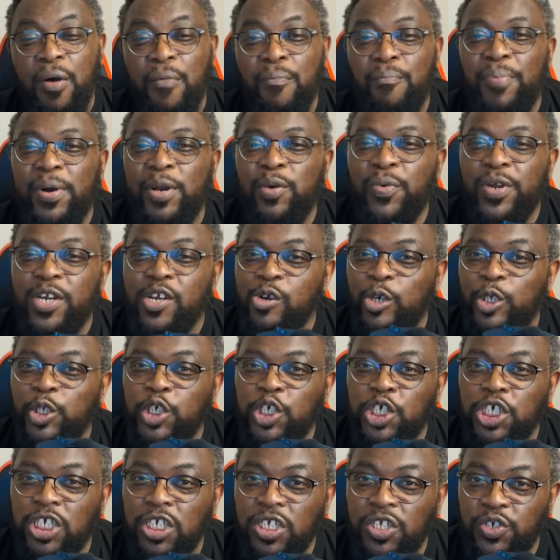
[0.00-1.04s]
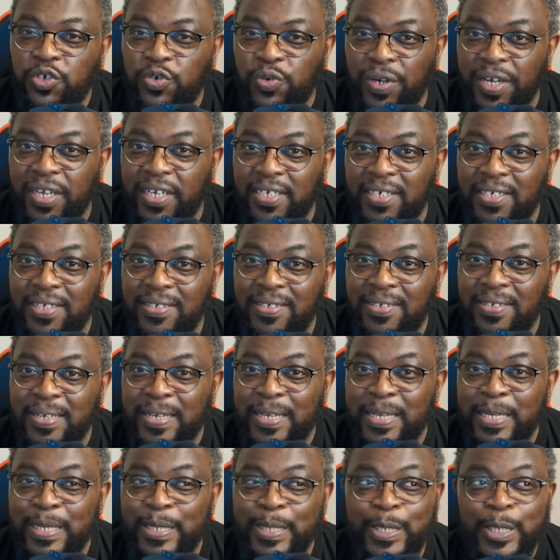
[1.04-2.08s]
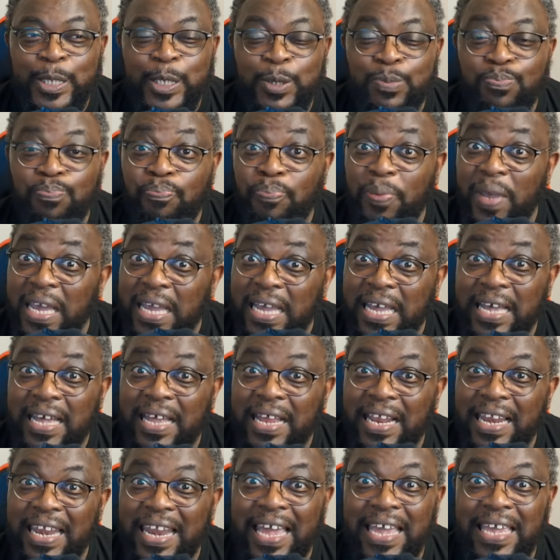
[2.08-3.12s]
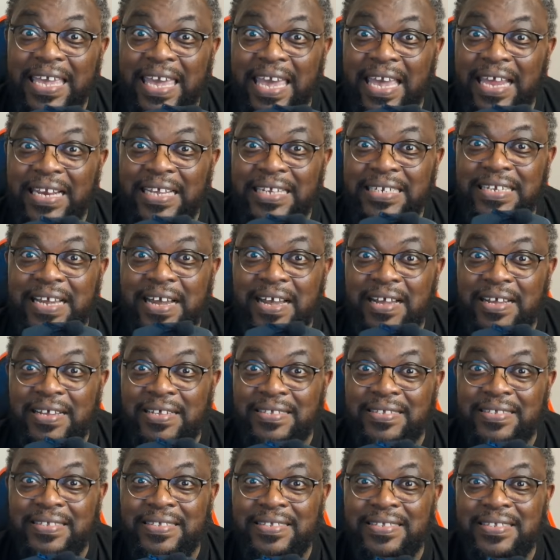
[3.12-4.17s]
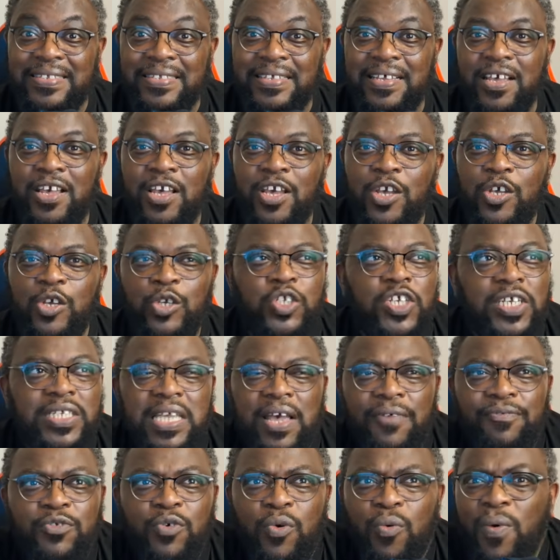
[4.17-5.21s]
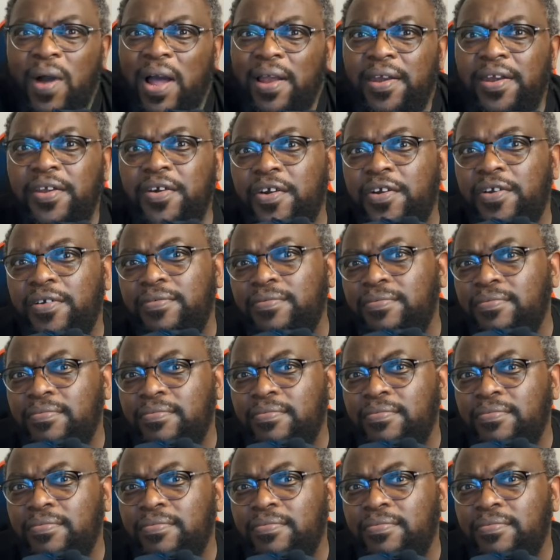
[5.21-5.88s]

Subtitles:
But when your children speak like Kelly does, you just have to wonder.